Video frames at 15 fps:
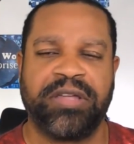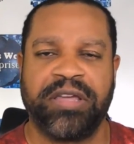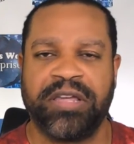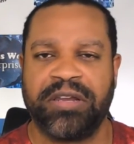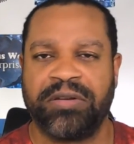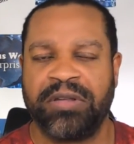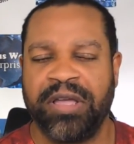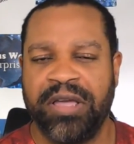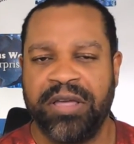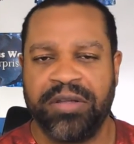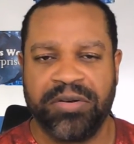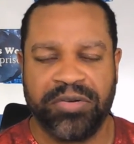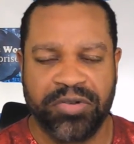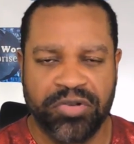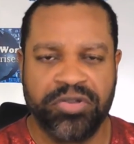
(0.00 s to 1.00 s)
And
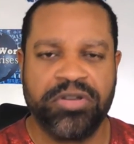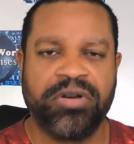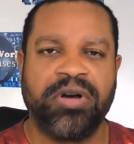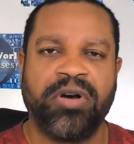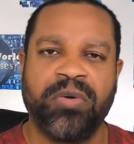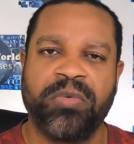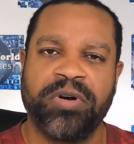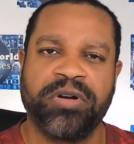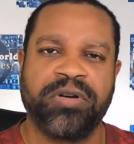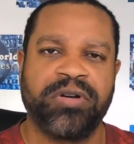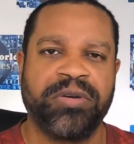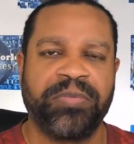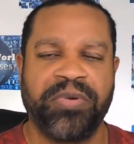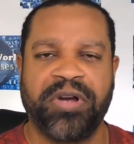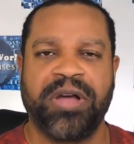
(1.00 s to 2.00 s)
do your homework
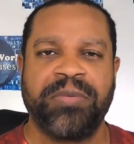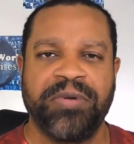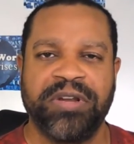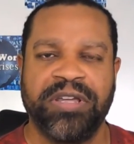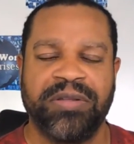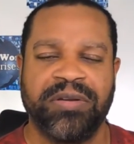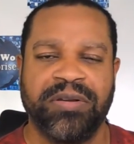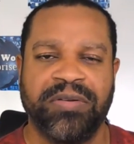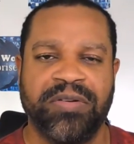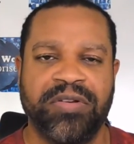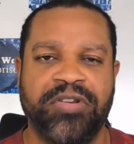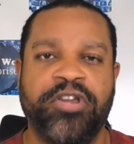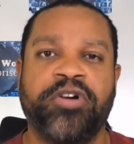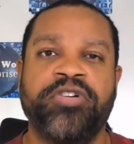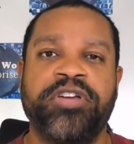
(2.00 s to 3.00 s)
on the property.
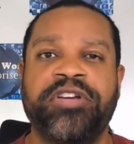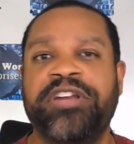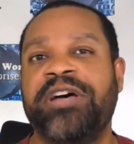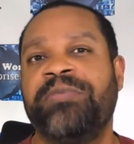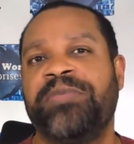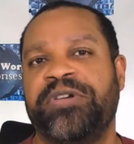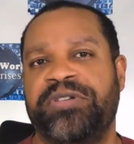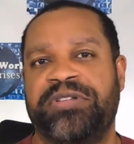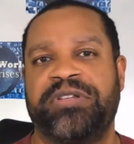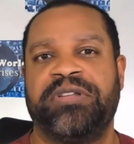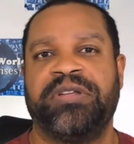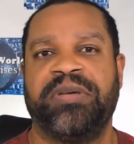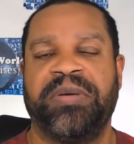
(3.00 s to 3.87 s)
Know your numbers.